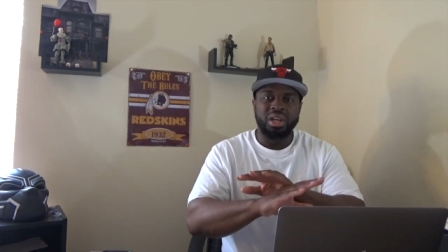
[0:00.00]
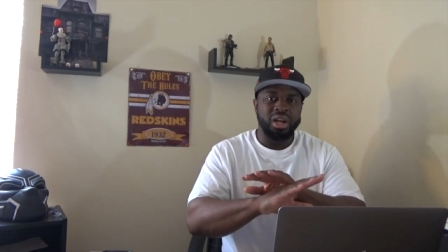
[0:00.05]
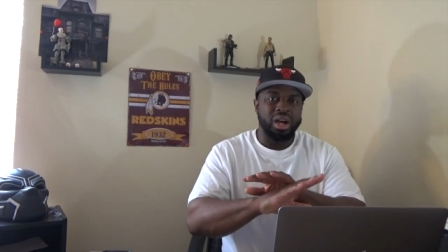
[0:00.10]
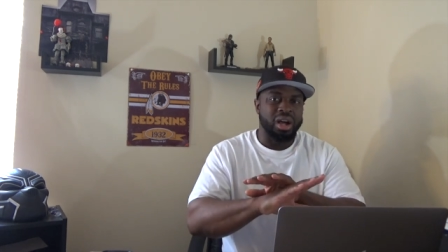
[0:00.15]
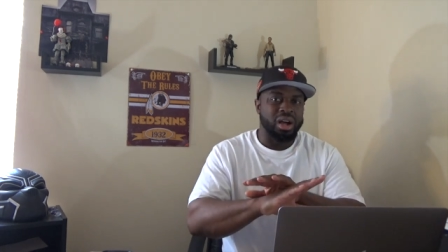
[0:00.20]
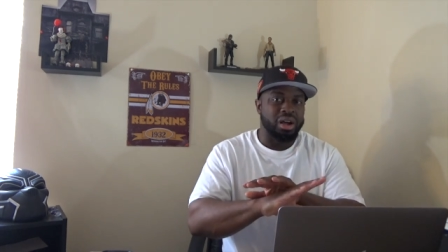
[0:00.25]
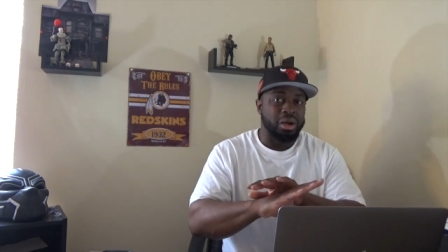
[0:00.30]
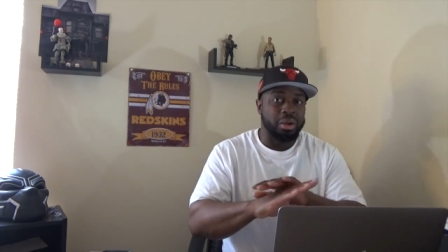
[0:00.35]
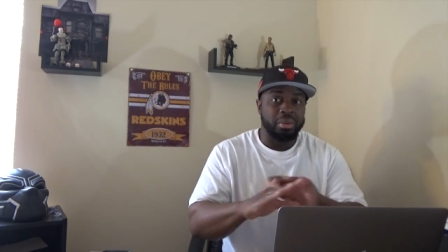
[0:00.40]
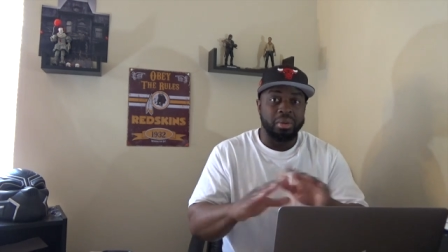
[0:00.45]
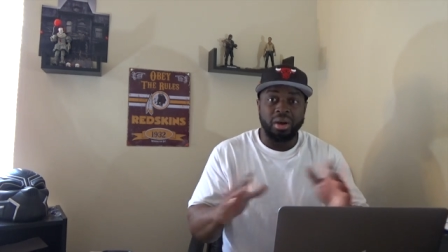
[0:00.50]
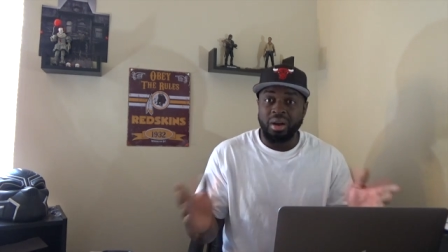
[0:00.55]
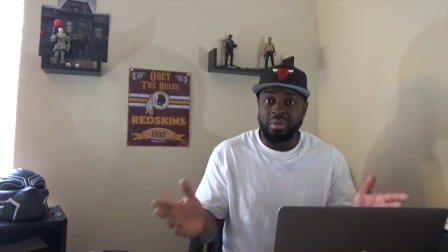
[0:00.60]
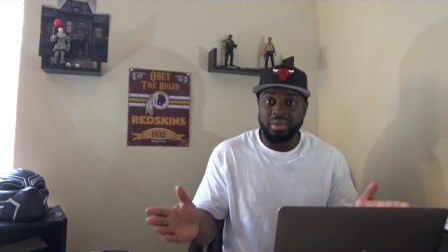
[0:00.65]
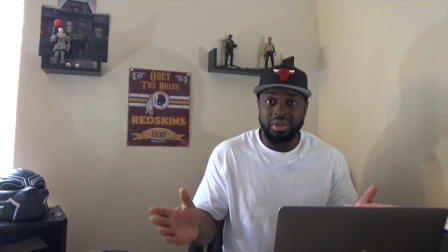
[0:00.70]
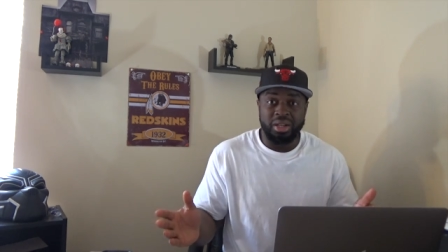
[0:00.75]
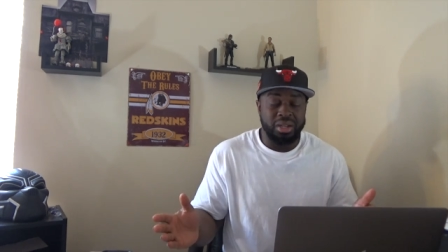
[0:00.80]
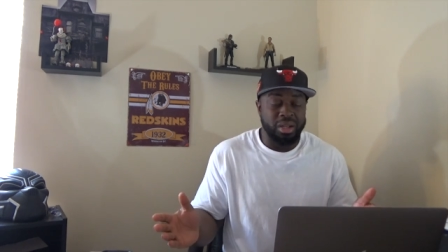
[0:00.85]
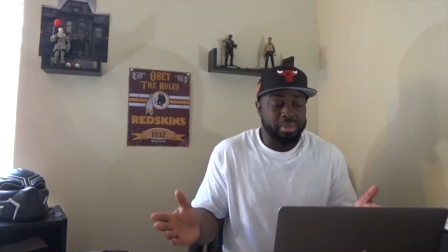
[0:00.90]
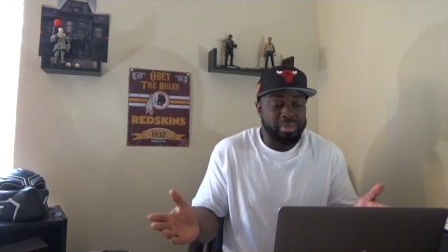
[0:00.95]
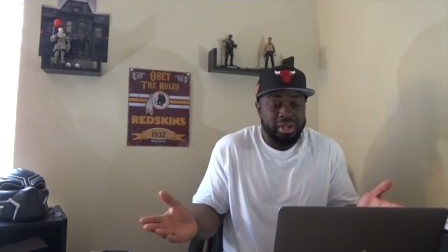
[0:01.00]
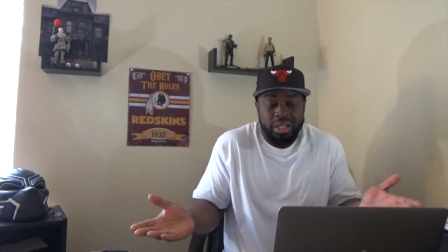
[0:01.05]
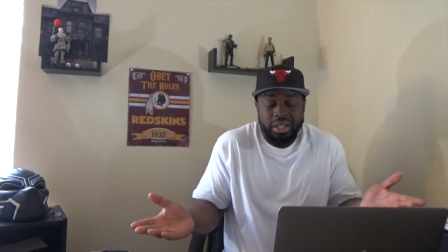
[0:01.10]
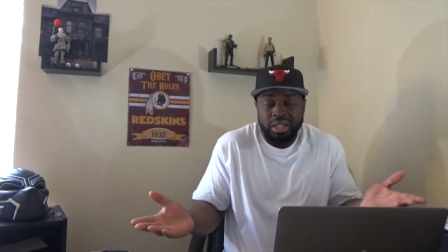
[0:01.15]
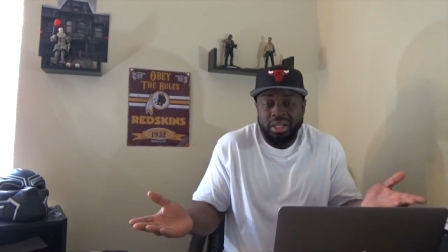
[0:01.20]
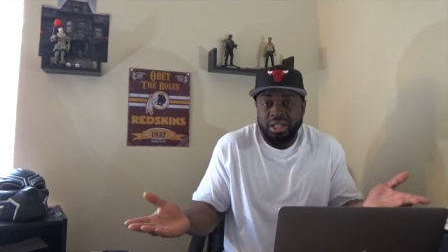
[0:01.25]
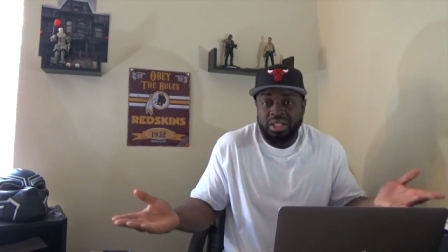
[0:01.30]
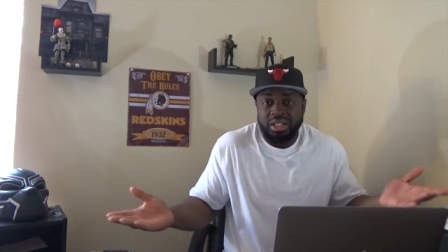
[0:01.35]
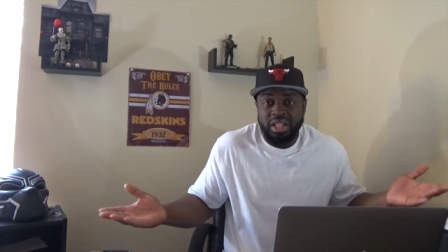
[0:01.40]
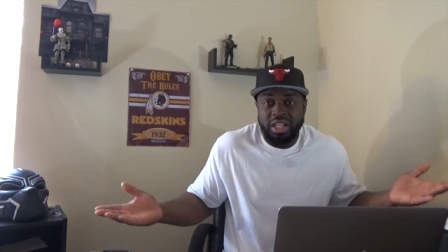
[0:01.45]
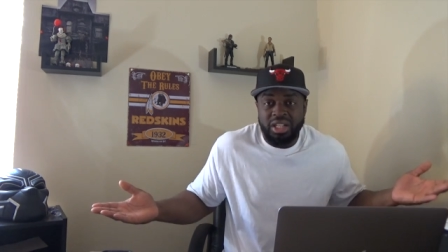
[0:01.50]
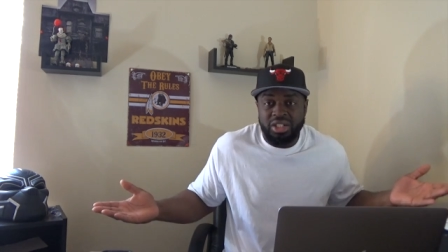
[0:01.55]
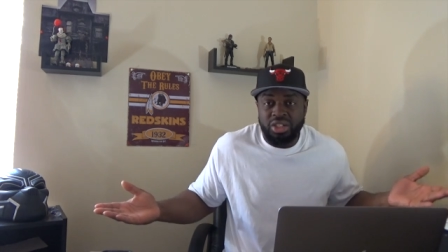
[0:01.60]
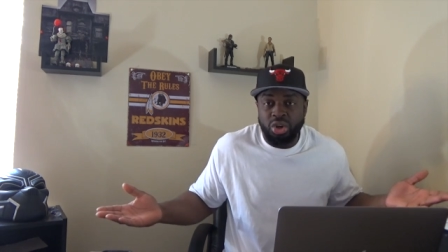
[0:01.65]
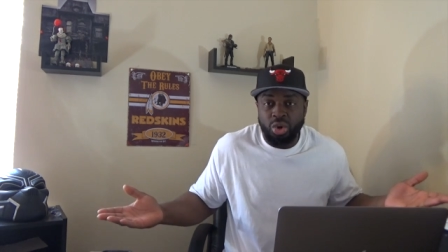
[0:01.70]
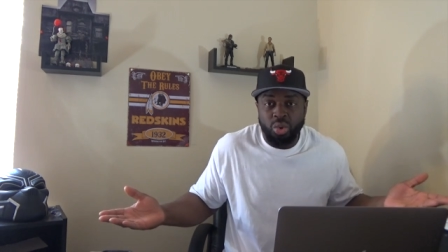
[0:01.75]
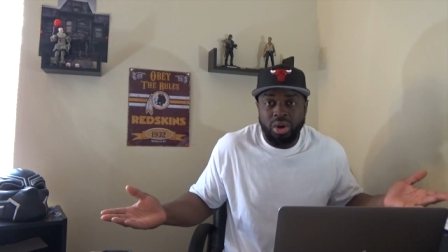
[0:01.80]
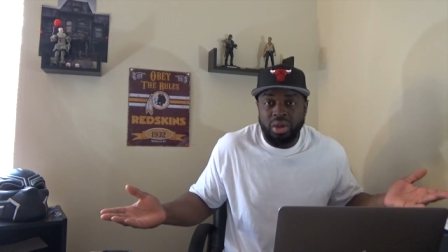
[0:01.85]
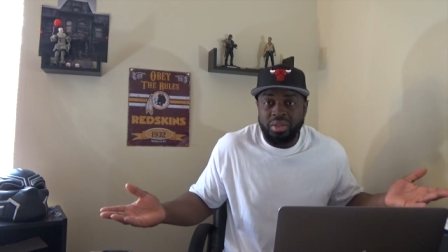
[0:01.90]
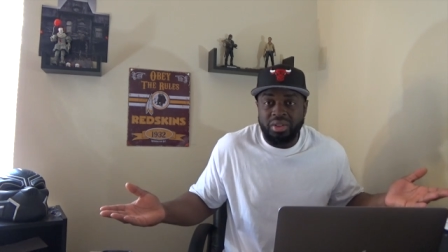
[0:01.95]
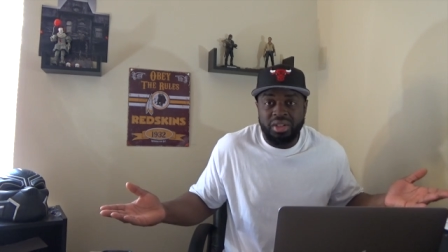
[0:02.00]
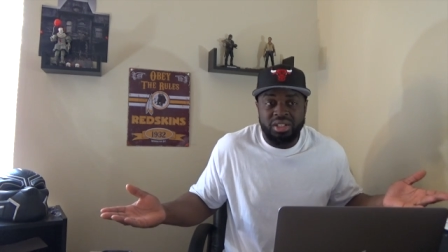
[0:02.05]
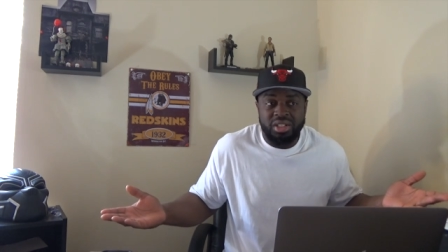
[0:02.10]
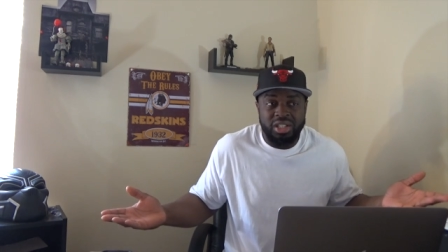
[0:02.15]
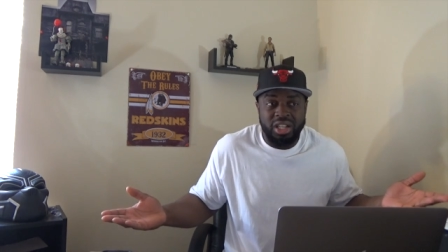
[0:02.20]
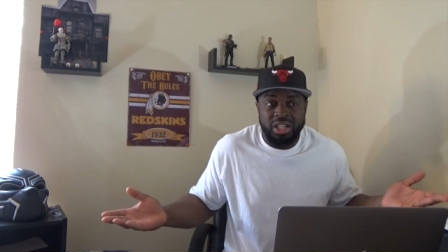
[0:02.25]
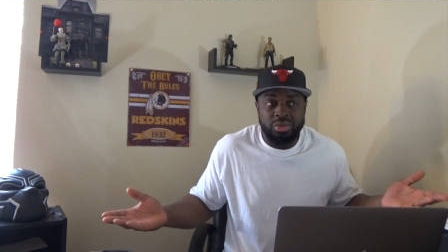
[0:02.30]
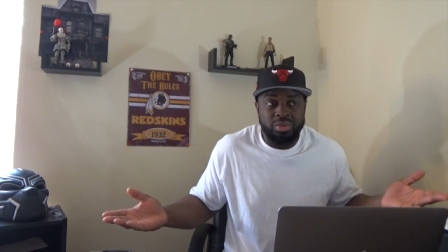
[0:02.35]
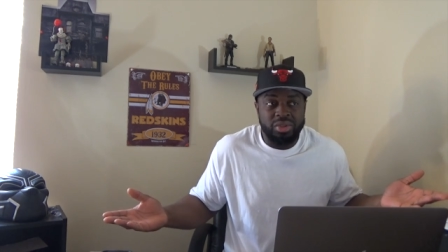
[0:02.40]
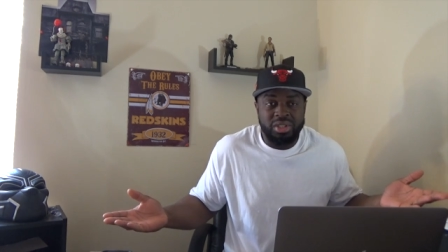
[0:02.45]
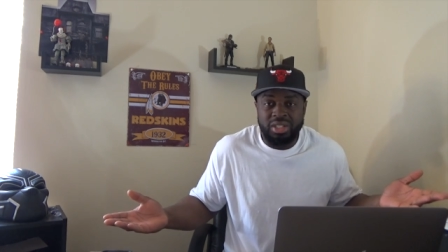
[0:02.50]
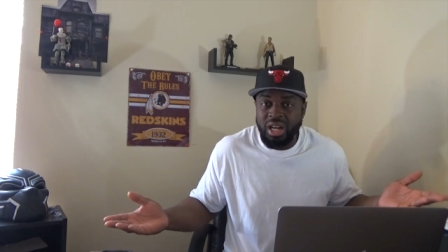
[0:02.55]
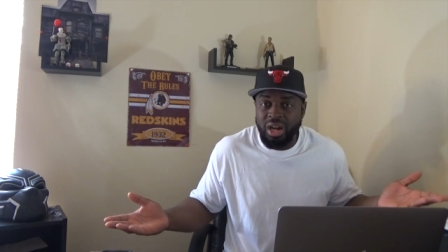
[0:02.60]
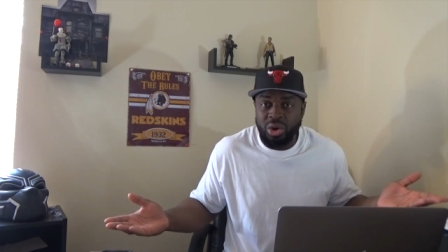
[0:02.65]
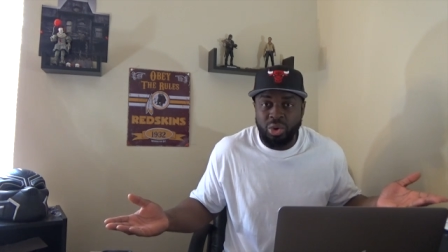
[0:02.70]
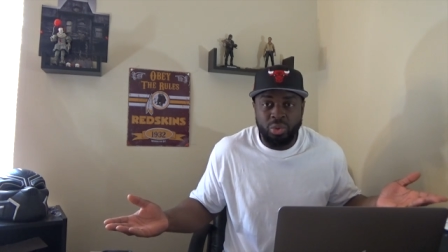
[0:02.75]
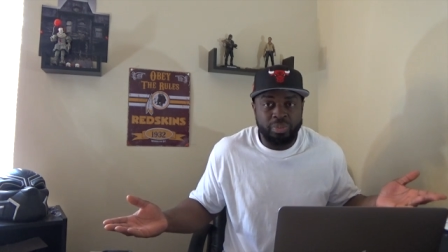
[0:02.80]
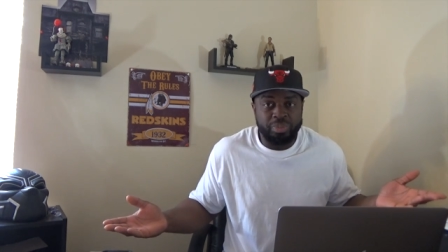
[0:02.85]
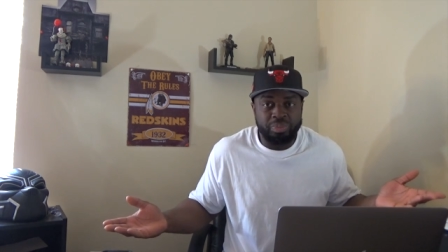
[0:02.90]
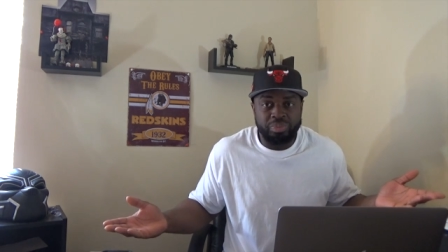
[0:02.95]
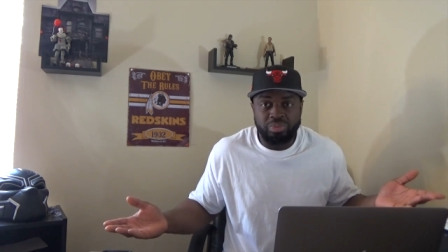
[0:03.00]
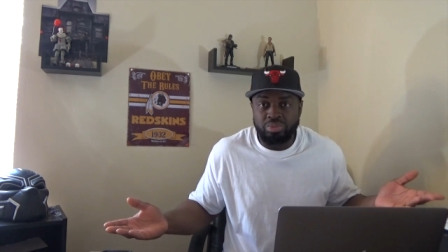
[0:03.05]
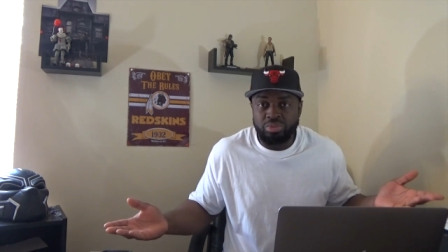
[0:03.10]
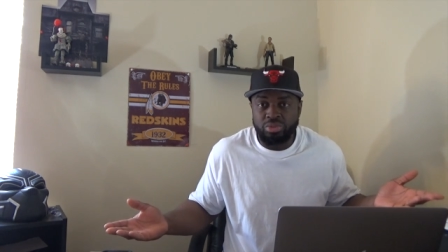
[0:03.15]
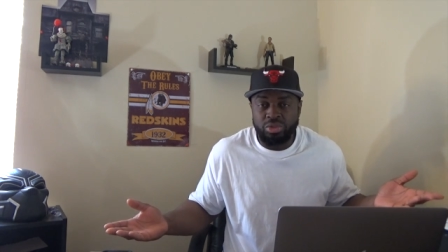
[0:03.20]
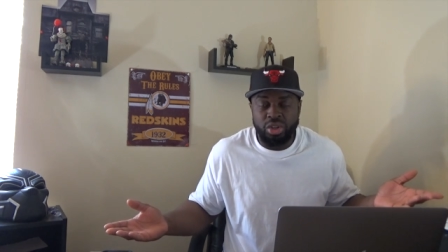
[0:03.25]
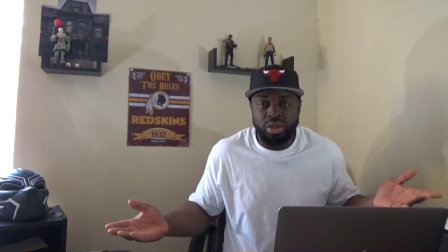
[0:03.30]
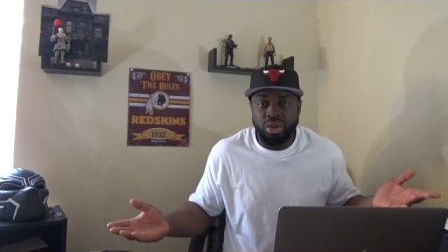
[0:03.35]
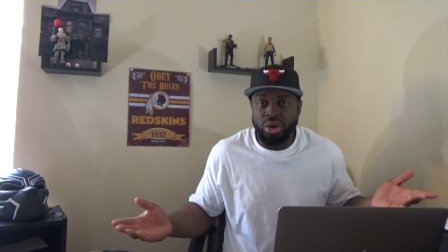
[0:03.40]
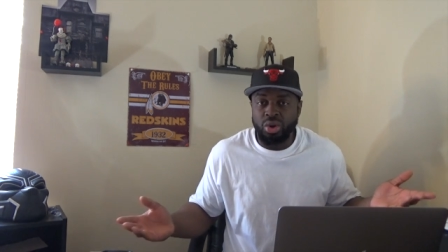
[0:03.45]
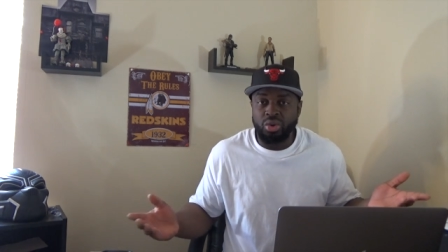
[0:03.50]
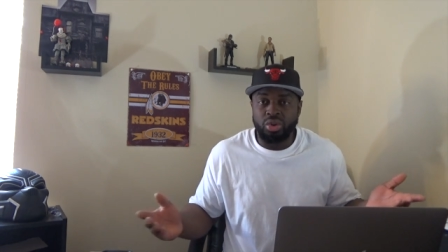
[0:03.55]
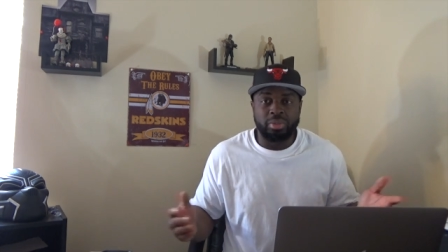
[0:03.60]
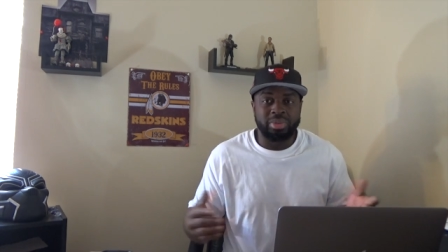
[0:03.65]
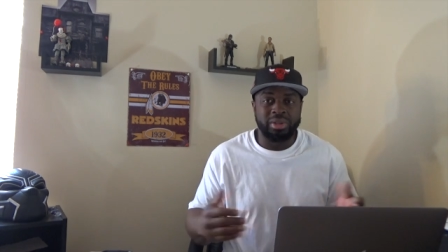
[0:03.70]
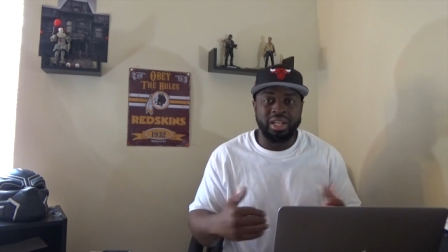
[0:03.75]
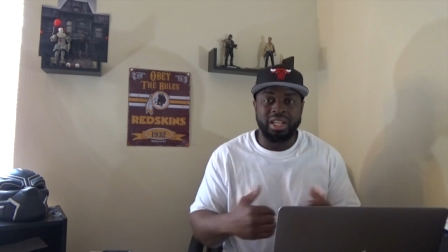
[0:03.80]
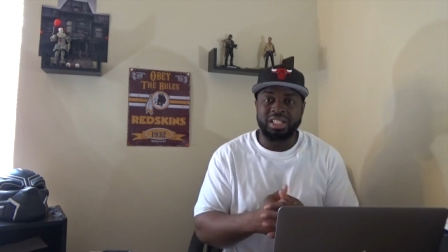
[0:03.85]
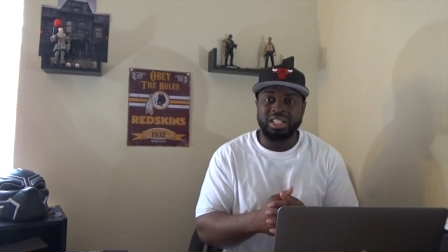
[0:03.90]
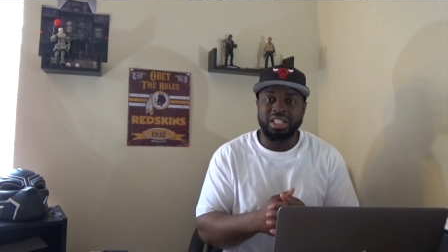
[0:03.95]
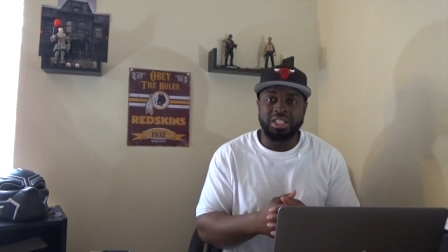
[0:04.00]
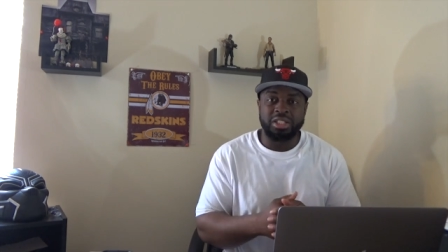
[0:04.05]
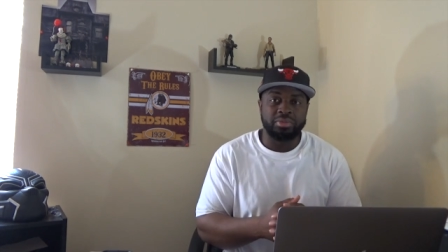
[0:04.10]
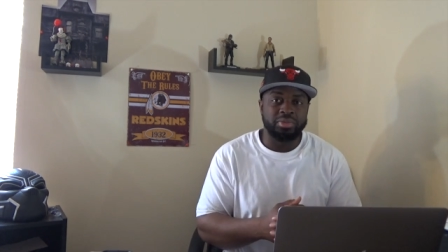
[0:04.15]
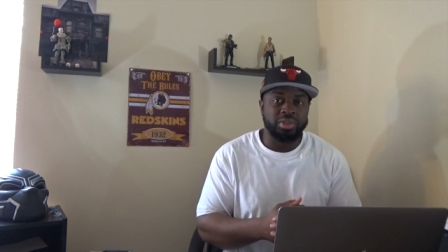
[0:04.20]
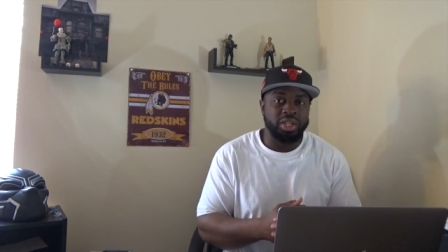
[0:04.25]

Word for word: um, other I mean, there's no other accessories out. You know, the PlayStation